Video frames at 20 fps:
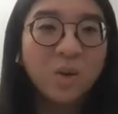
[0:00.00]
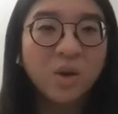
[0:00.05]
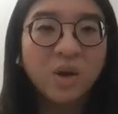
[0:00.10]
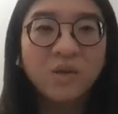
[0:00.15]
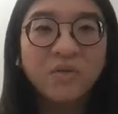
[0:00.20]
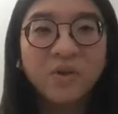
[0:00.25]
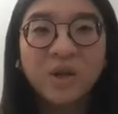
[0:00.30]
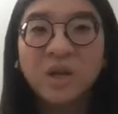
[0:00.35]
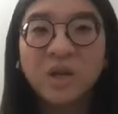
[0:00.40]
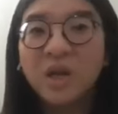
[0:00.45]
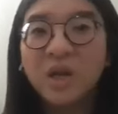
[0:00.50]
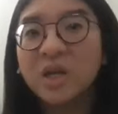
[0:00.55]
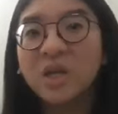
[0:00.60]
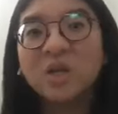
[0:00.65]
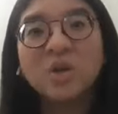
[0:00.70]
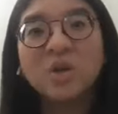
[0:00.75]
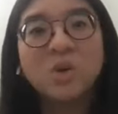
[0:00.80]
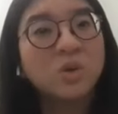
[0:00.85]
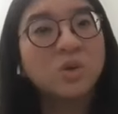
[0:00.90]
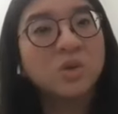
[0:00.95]
or if I
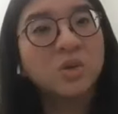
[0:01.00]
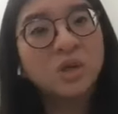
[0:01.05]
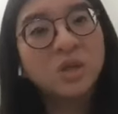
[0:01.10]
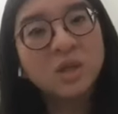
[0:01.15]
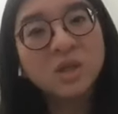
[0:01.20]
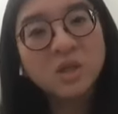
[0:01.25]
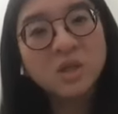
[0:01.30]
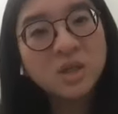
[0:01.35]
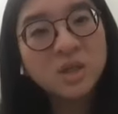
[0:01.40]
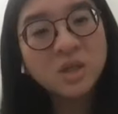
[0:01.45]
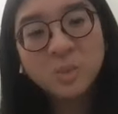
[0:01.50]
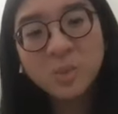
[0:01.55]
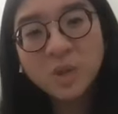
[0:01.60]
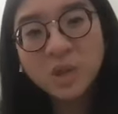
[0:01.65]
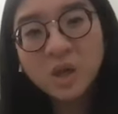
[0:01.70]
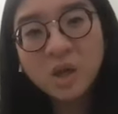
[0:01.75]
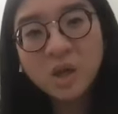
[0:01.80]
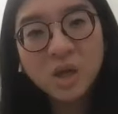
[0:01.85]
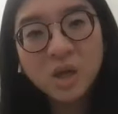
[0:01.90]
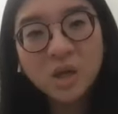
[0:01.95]
can go to
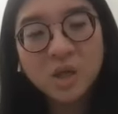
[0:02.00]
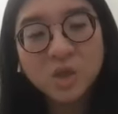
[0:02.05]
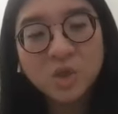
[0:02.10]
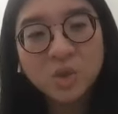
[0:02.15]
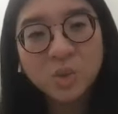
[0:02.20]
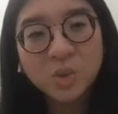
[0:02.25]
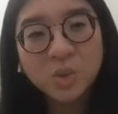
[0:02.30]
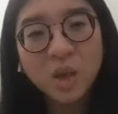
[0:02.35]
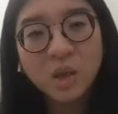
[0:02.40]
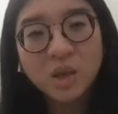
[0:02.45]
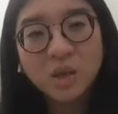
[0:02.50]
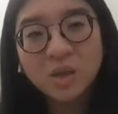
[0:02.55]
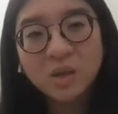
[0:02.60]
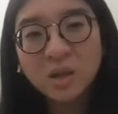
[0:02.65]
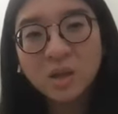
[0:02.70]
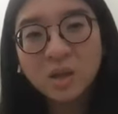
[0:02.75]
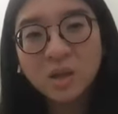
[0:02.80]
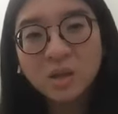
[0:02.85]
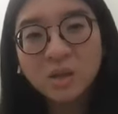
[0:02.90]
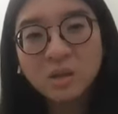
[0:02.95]
academia, I can do
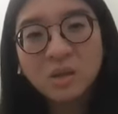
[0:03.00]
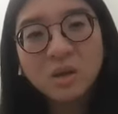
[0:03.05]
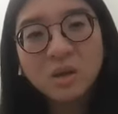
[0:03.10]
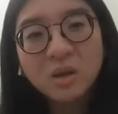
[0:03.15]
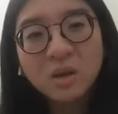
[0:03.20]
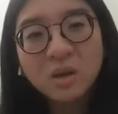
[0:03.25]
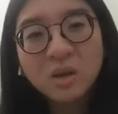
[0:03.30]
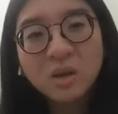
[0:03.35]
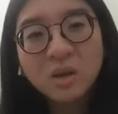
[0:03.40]
anything